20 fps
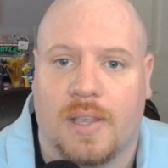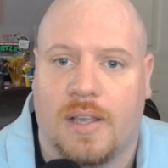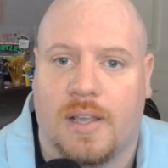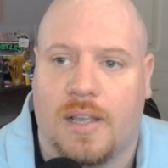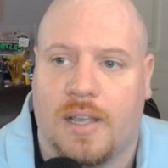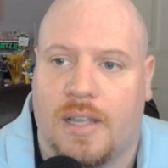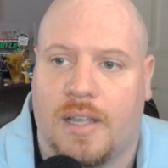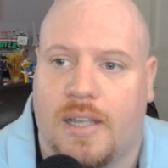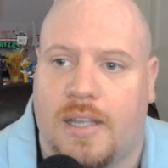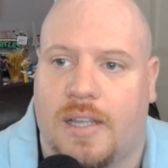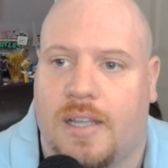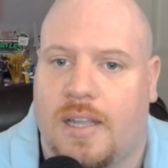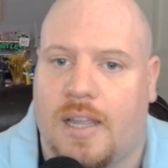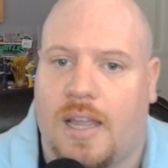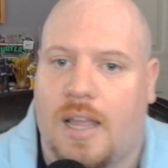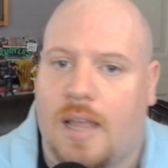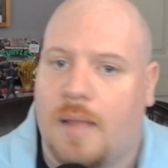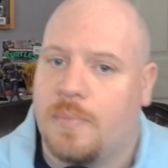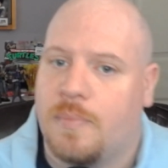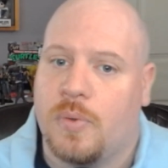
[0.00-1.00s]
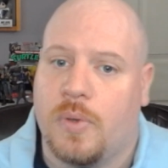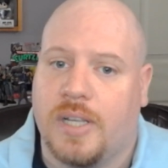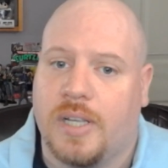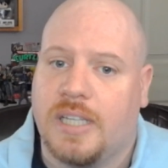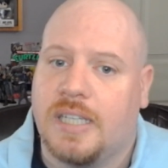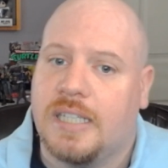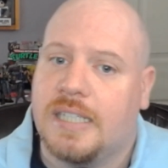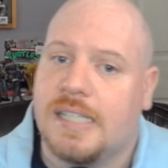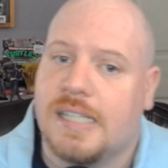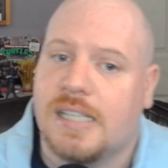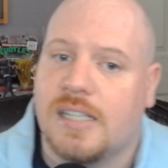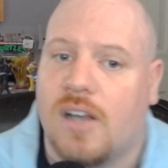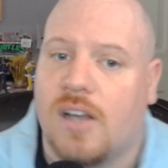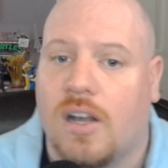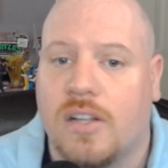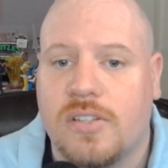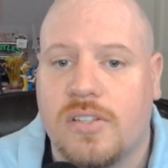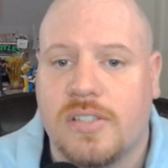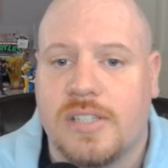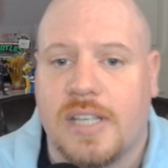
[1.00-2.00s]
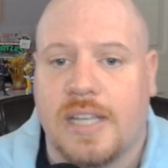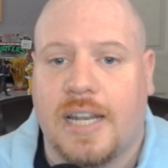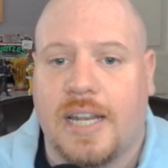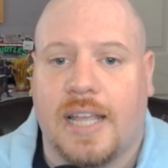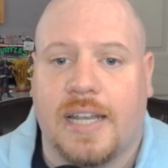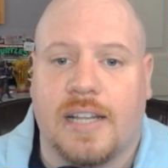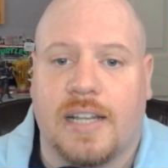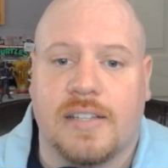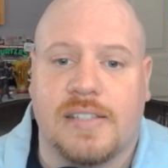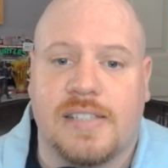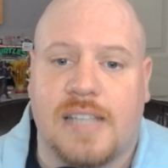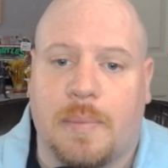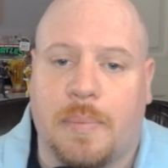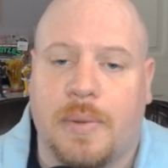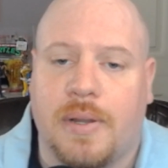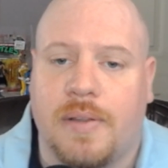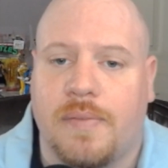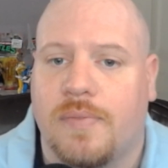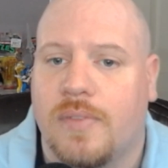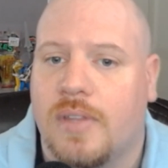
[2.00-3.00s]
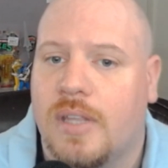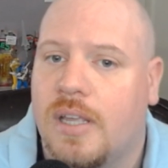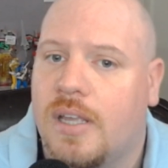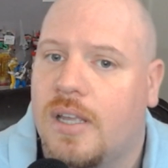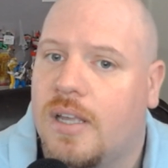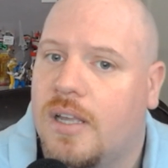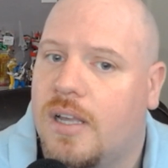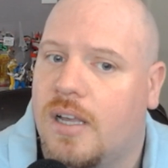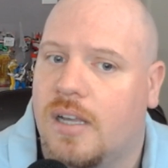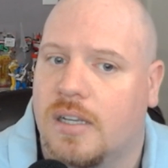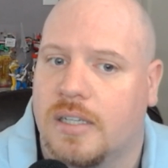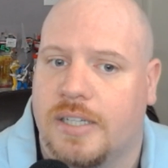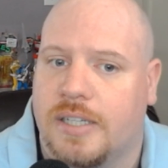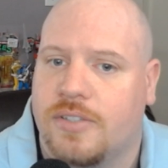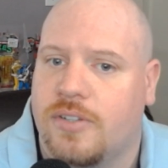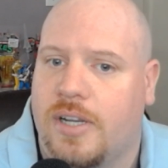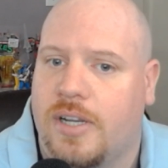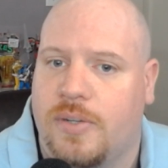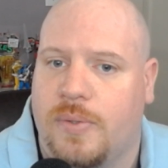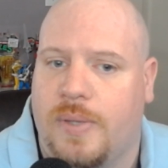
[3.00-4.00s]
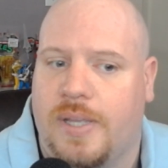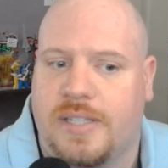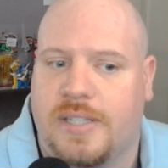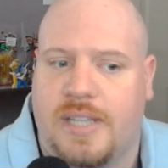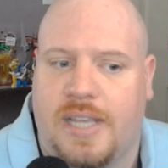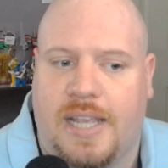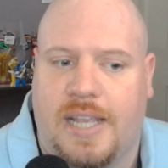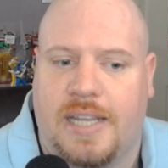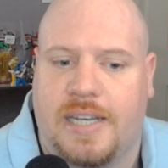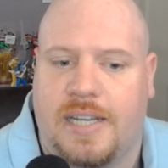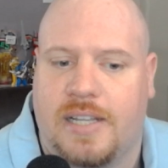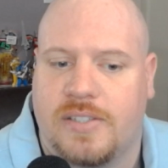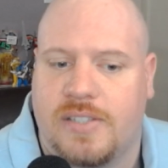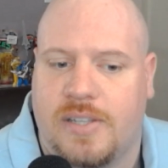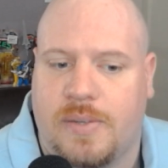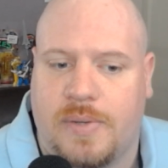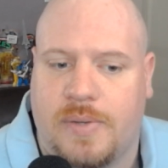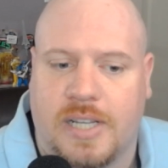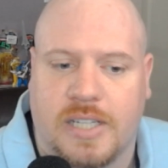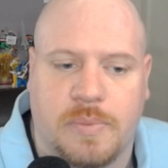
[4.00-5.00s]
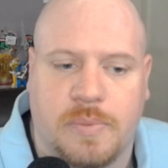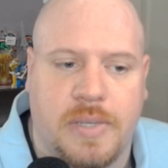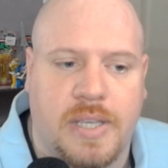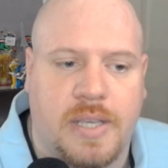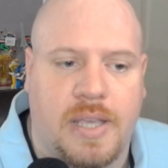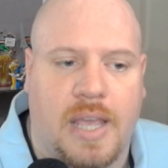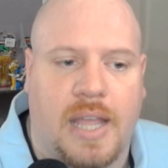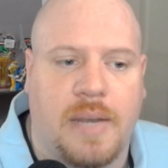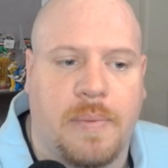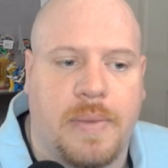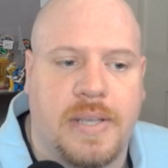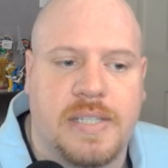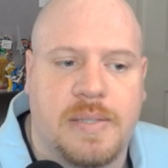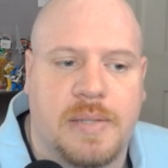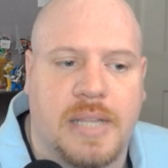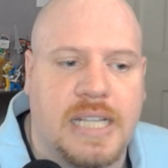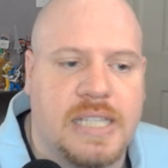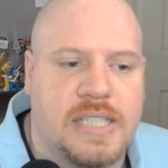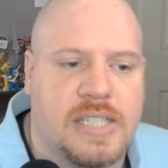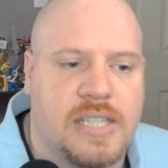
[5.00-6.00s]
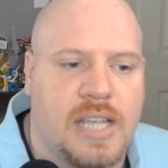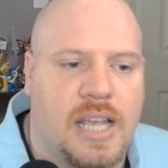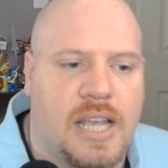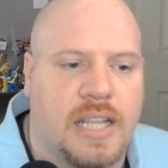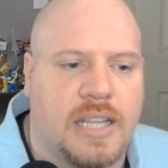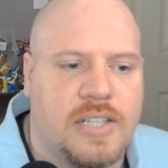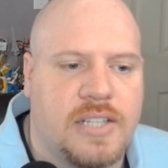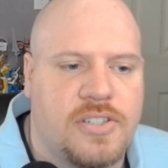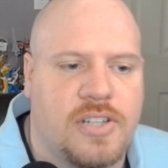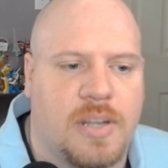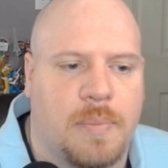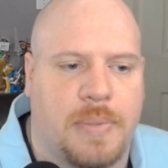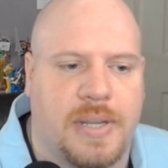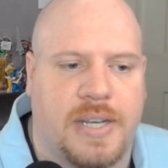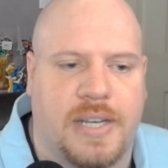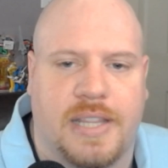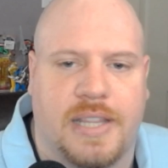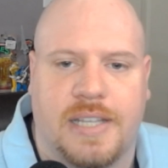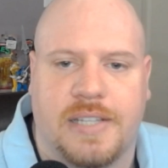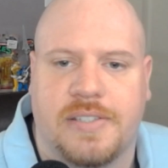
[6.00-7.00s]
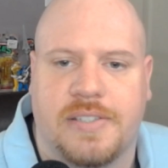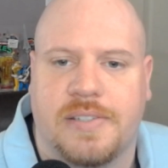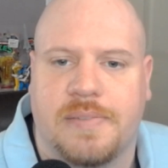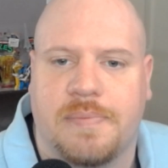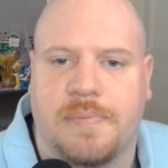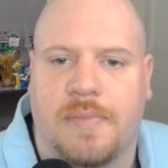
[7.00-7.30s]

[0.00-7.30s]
Uh, I'm doing consoles and handhelds separate. I'm gonna try to get the handhelds out next week. Anyways, let's jump into this.